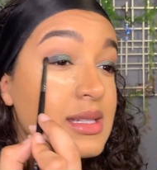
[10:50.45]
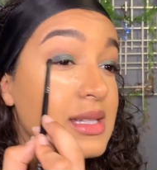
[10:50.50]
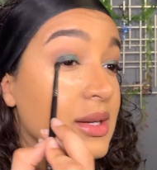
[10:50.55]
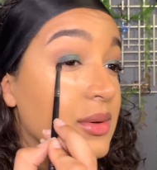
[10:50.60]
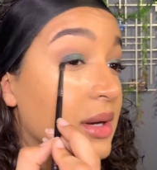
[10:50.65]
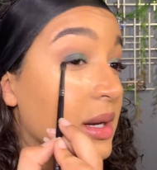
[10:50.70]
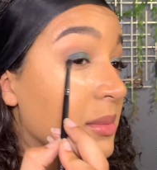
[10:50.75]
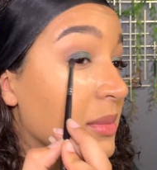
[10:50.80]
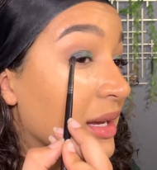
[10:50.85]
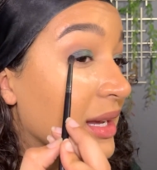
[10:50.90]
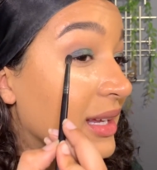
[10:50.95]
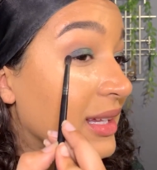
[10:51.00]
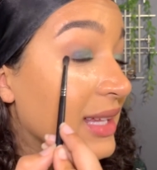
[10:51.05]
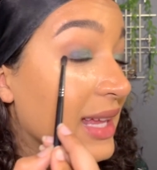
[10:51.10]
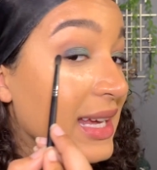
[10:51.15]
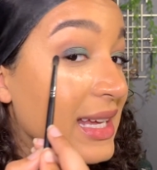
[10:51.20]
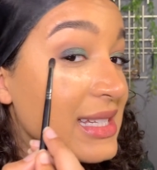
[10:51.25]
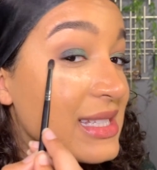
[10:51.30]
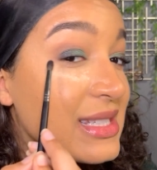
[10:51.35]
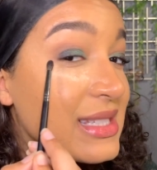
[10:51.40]
See what I mean?
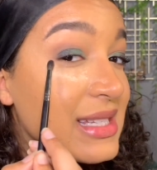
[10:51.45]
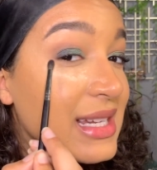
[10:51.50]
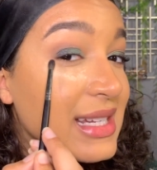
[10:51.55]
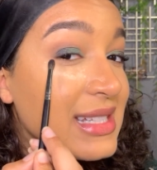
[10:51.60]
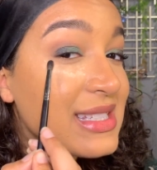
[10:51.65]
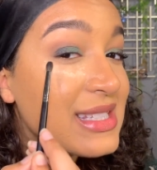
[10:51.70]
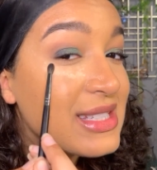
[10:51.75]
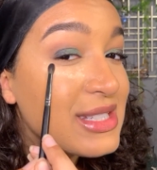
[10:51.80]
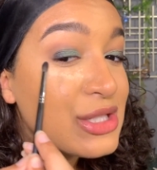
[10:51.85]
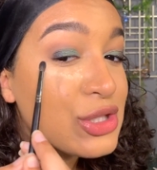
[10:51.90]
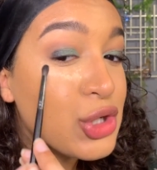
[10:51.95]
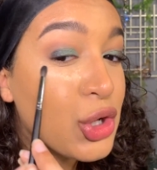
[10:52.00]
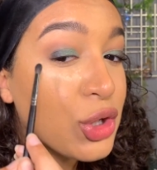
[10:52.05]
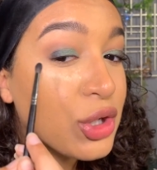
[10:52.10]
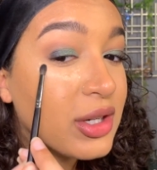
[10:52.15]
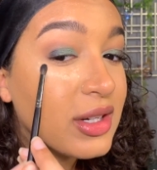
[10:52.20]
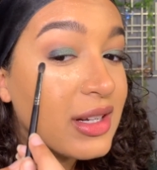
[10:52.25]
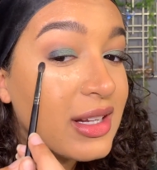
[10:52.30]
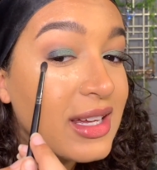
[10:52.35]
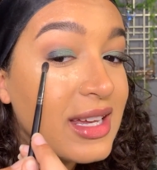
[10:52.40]
Like it's
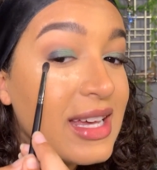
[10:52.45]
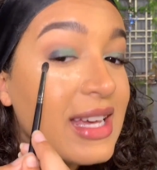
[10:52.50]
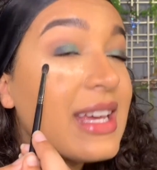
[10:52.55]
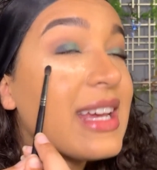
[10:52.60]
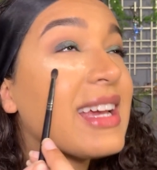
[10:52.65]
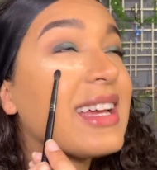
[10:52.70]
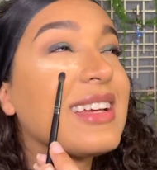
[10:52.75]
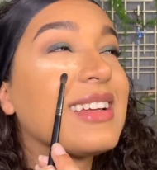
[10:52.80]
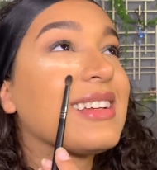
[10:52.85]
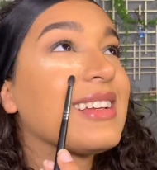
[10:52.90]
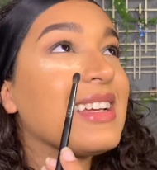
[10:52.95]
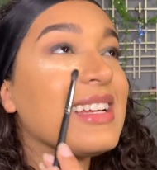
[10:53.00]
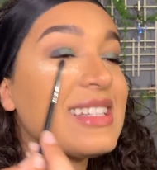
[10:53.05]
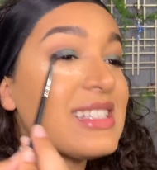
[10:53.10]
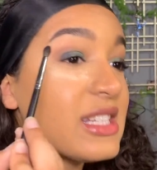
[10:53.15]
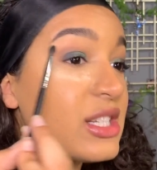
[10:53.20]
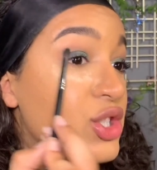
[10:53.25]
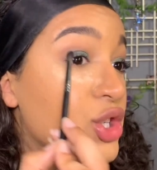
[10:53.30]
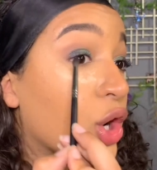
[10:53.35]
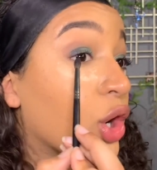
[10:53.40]
dark.
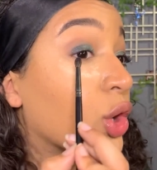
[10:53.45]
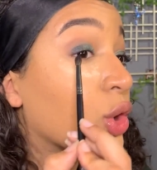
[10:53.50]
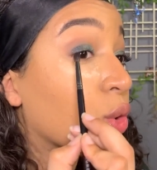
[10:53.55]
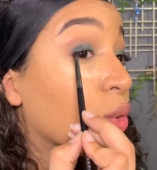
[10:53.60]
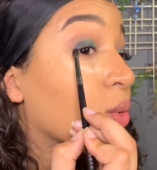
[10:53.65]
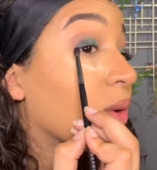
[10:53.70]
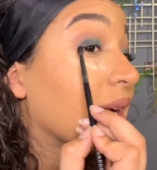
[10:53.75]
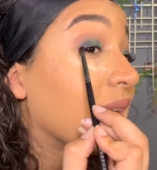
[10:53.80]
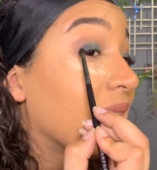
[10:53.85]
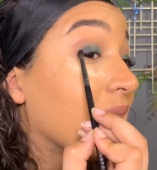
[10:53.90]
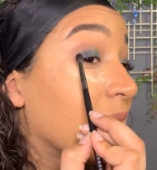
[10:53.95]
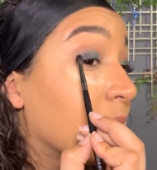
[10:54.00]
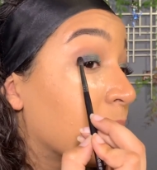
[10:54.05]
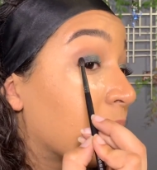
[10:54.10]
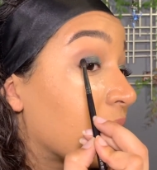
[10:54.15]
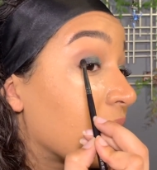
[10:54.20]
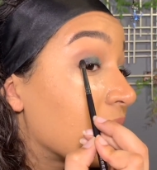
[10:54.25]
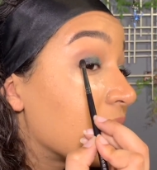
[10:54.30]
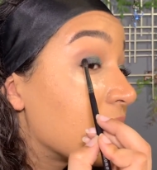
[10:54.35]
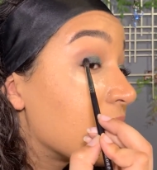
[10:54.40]
It's a dark green,
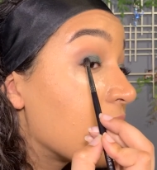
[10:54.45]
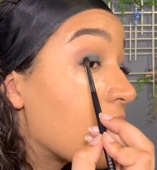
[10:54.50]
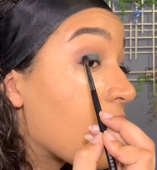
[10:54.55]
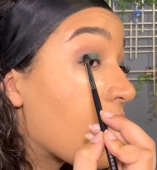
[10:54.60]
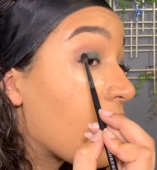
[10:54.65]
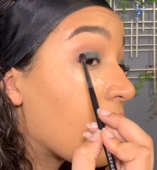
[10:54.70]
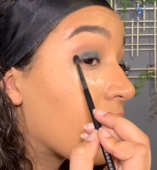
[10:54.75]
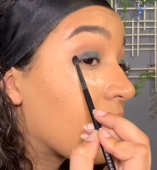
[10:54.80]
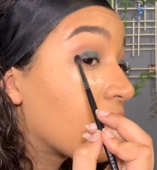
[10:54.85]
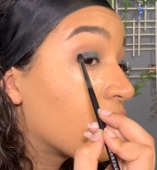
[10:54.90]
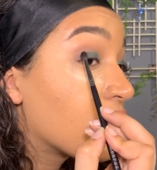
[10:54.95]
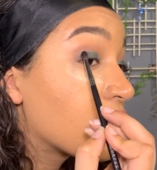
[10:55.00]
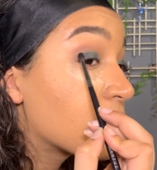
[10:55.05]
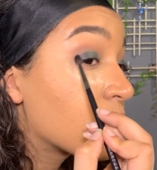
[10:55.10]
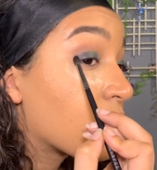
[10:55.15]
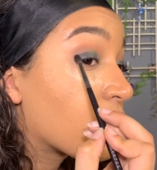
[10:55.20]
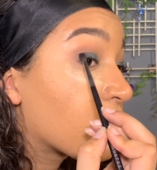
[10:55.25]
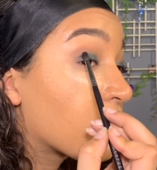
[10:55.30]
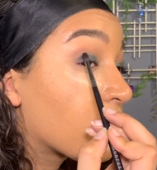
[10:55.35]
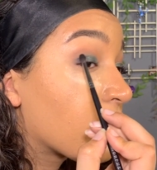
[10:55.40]
but it's not. It looks
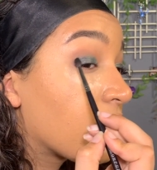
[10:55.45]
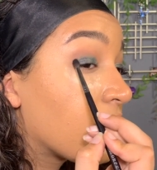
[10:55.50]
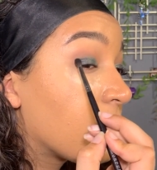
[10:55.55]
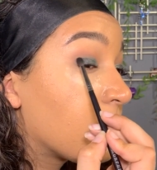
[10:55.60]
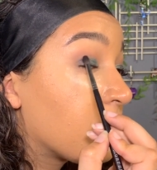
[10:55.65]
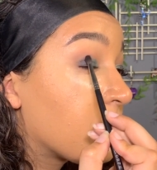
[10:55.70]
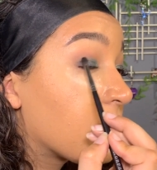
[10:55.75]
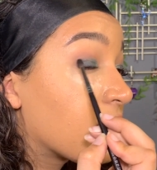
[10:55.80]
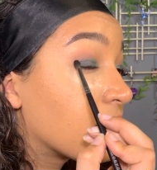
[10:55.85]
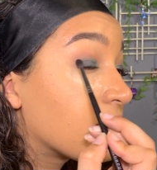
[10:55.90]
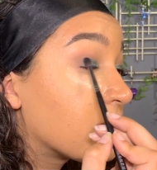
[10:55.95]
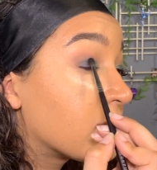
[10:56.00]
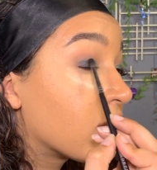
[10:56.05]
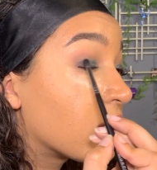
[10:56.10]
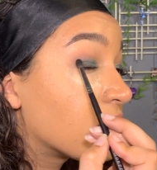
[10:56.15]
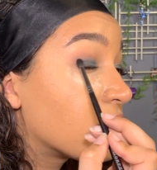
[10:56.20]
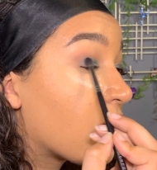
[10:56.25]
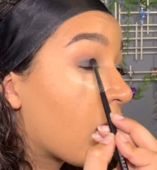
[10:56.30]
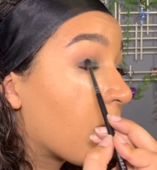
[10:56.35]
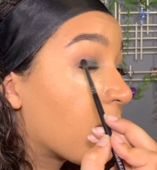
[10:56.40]
more green because it's
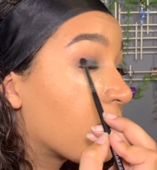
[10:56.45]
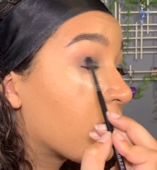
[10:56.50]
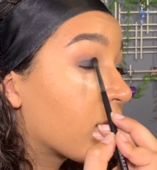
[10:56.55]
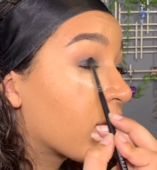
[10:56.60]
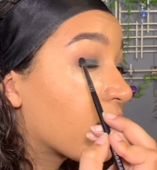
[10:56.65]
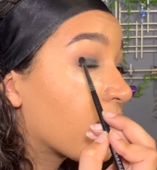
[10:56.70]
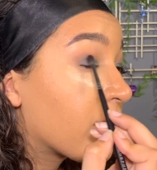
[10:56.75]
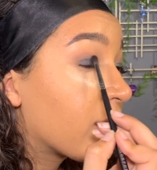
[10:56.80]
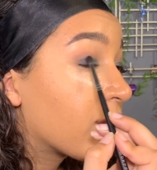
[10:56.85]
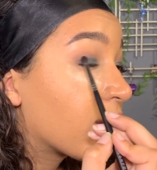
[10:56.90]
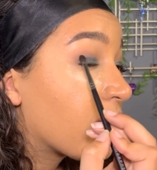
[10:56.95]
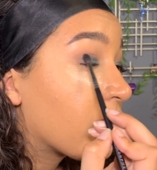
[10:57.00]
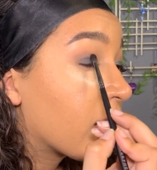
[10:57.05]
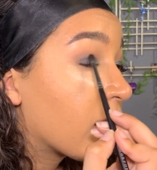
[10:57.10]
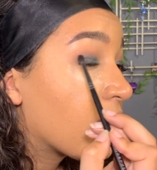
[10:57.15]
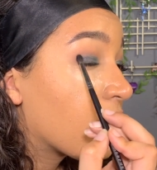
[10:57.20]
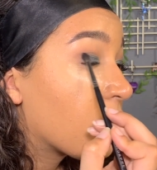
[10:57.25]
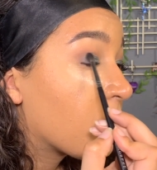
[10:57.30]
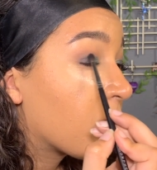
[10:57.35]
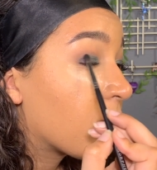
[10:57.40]
on top of a green right
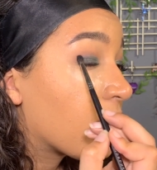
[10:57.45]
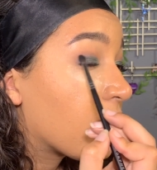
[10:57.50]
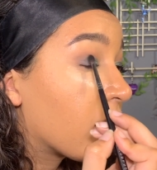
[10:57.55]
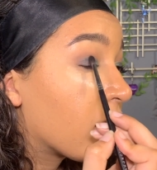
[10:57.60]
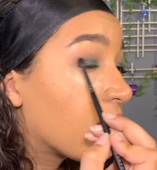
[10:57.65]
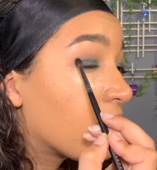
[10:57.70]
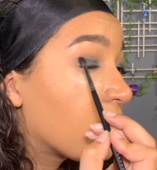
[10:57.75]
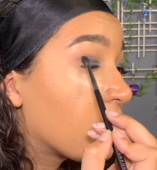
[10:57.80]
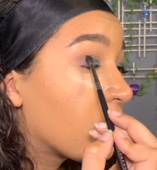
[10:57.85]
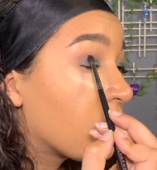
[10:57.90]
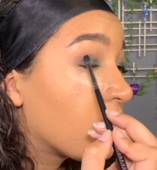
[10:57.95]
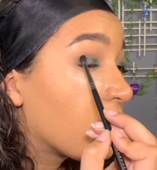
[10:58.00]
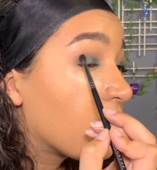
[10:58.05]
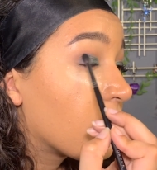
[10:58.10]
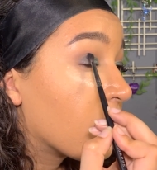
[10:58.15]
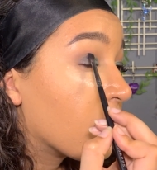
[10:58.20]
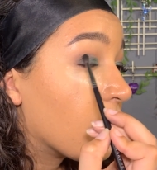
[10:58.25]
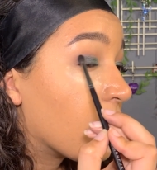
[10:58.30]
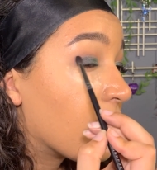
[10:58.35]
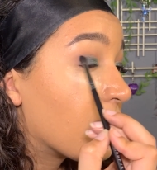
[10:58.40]
now, but
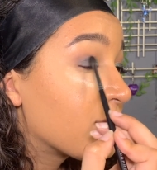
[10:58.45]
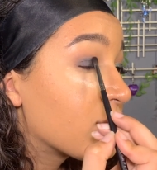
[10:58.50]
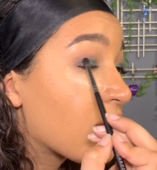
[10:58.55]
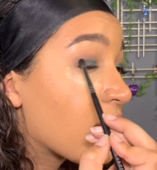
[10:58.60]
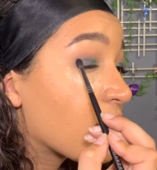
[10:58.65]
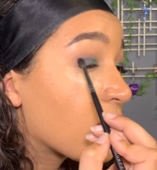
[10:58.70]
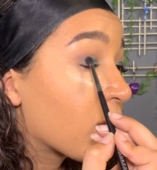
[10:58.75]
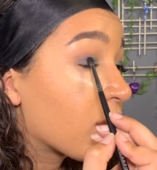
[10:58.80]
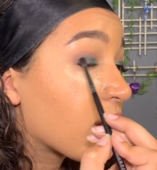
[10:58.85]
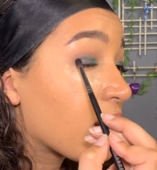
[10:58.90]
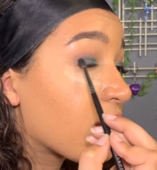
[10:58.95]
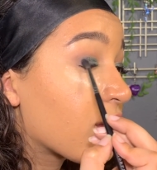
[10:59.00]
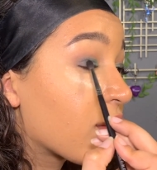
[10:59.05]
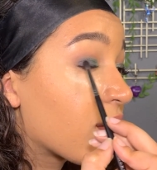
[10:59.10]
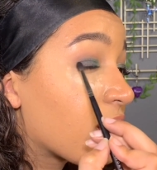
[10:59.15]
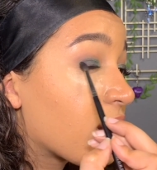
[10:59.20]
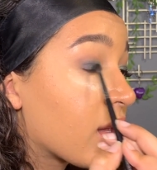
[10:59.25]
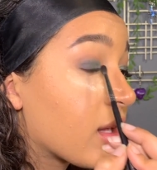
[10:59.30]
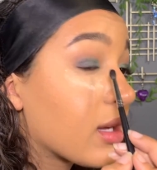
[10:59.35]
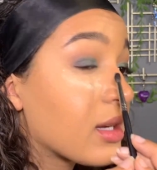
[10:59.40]
I've tried it with other
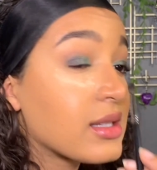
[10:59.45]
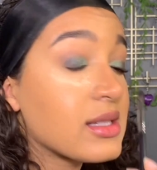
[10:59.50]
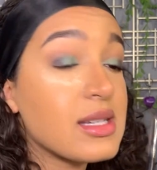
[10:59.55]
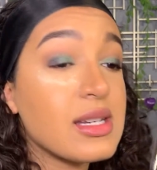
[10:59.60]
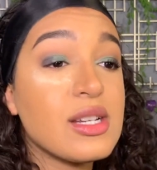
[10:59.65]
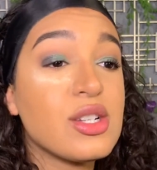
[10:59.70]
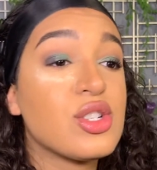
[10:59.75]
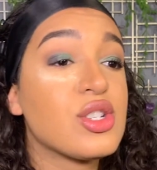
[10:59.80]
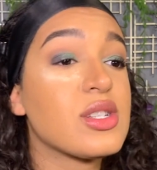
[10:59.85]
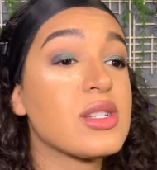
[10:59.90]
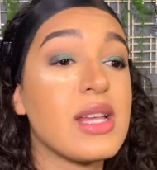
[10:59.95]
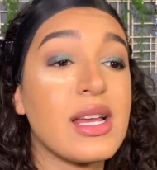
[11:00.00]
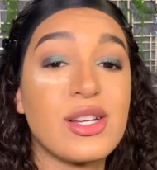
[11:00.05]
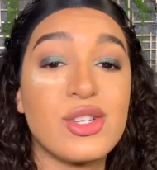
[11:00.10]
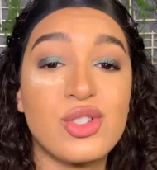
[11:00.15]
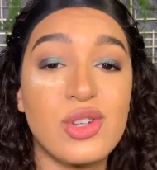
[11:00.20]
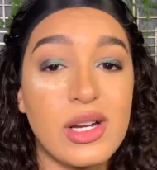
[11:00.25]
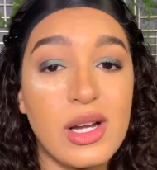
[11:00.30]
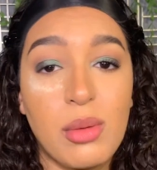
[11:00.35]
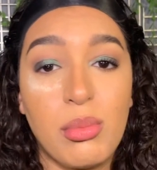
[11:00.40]
things and it's just like
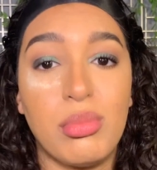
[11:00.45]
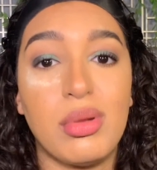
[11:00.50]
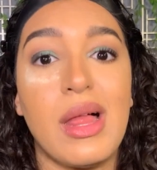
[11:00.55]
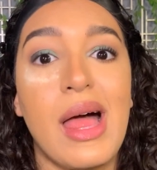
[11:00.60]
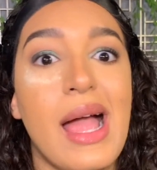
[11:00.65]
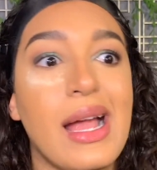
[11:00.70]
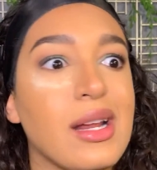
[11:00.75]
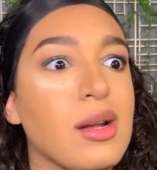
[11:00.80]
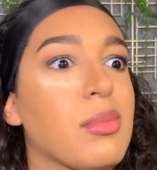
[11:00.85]
straight up black.